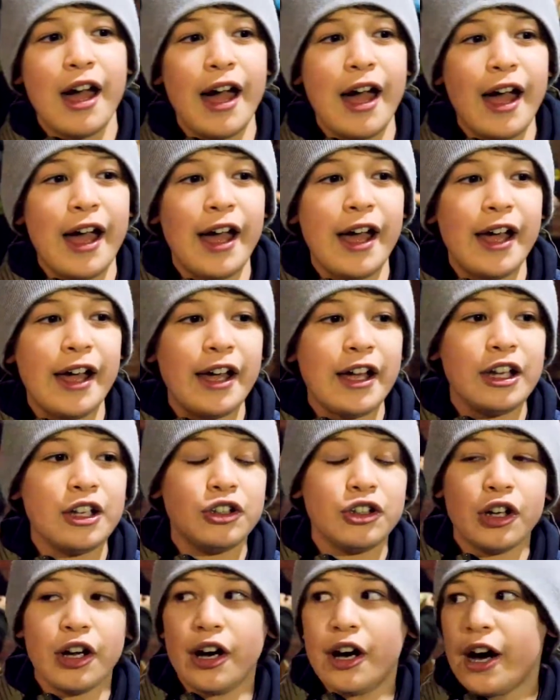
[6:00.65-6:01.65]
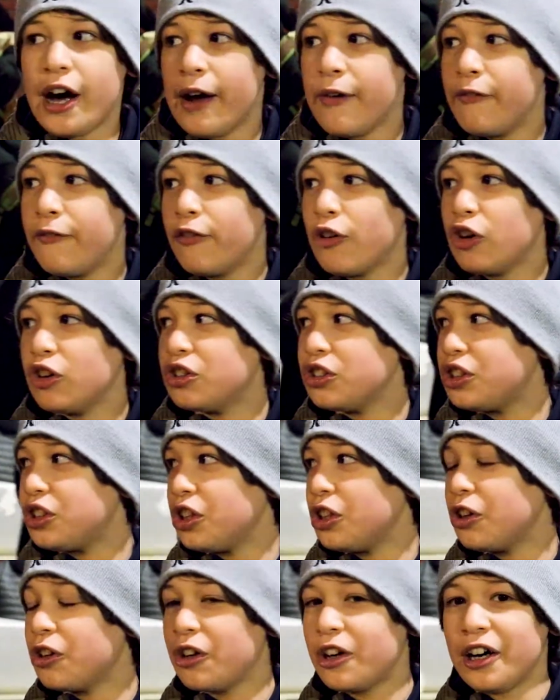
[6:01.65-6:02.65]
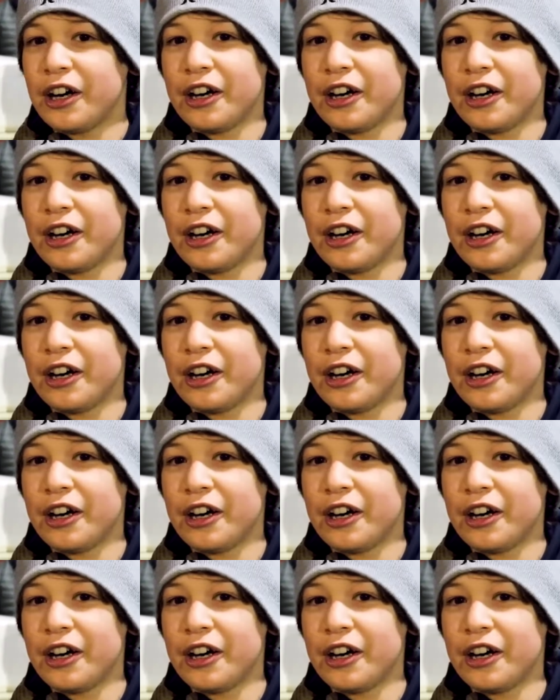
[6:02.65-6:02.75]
and I'm a volunteer